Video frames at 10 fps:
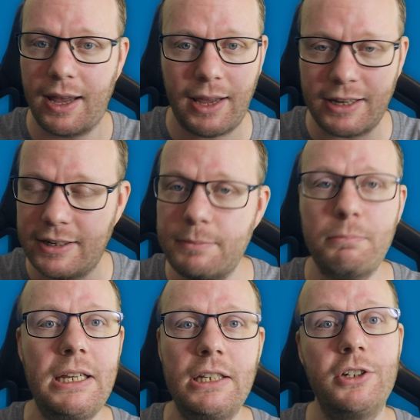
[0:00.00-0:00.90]
I didn't
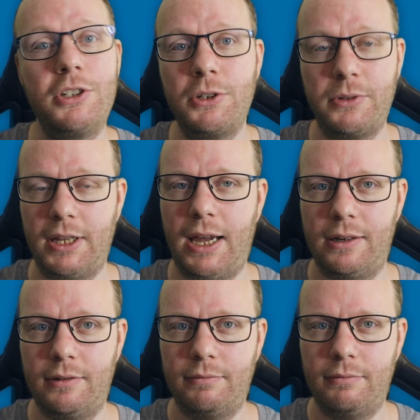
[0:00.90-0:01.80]
mean to do that,
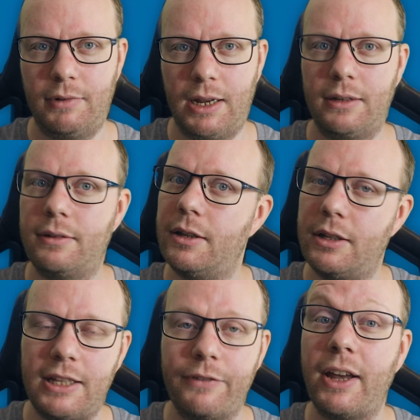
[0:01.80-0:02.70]
right?
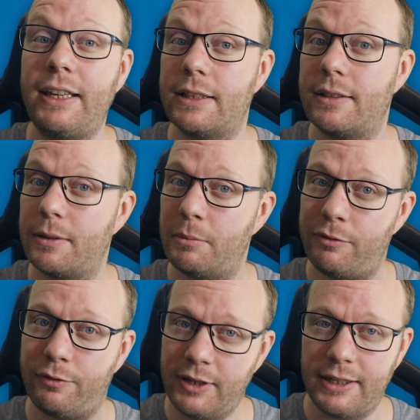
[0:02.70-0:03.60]
Det var inte med
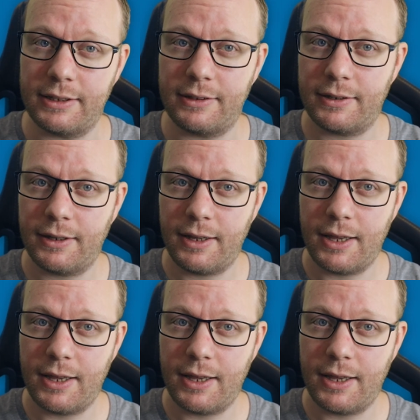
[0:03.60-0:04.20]
flit.